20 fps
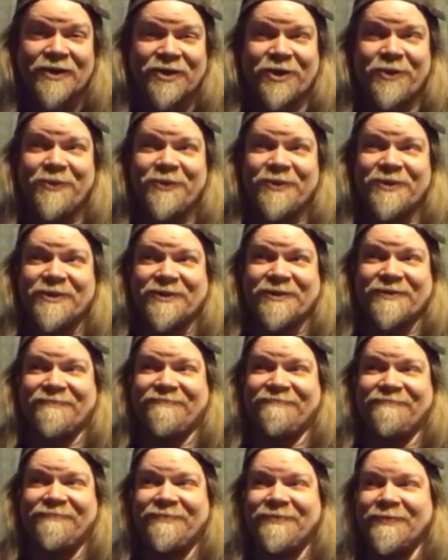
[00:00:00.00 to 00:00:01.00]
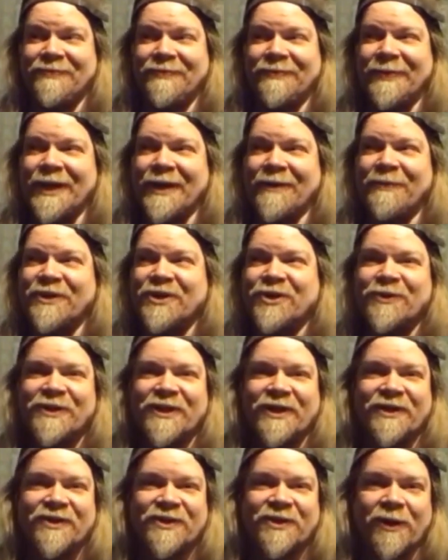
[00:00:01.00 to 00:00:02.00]
she was, I mean, she was
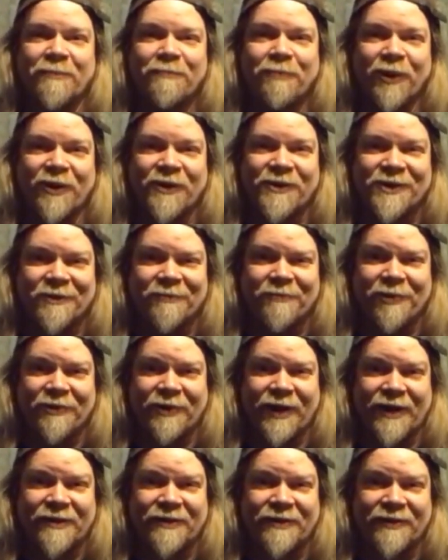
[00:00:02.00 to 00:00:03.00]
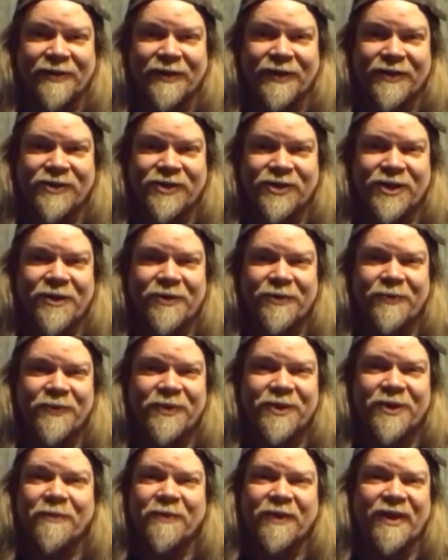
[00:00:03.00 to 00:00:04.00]
like a stunt person practically. She
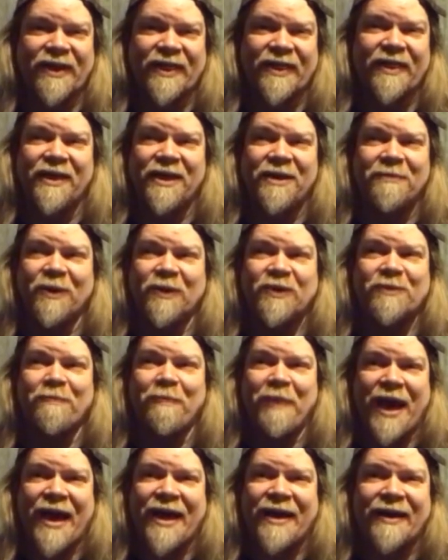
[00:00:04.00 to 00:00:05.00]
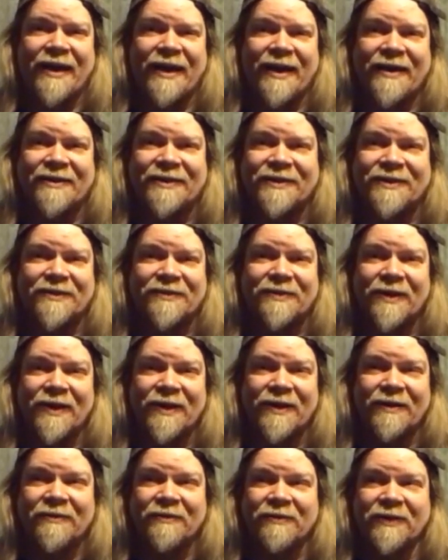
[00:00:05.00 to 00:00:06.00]
was the like the most badass
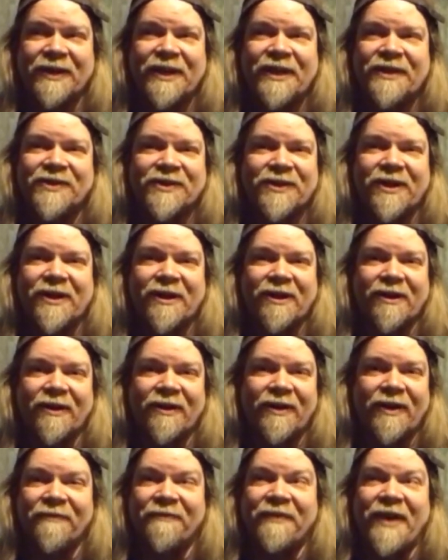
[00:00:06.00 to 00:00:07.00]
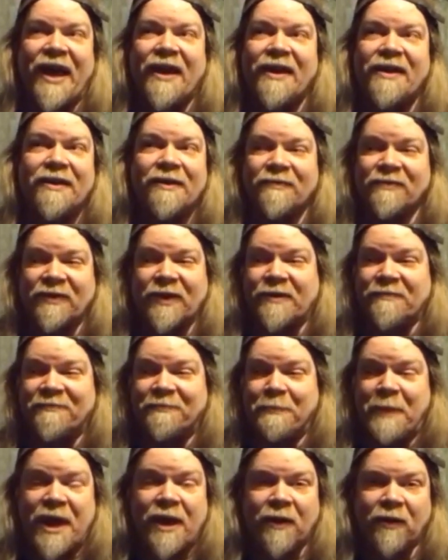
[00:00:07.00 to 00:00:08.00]
yes. lead singer, any like
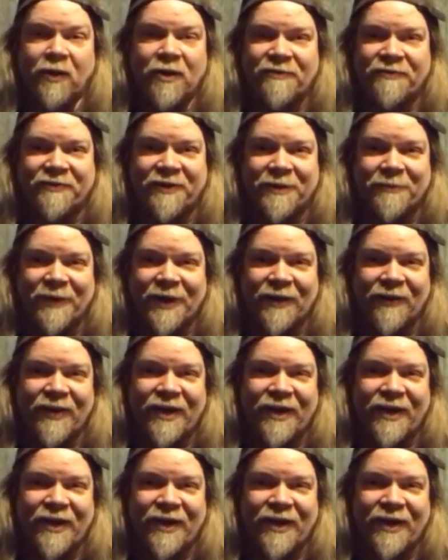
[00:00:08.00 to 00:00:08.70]
male or female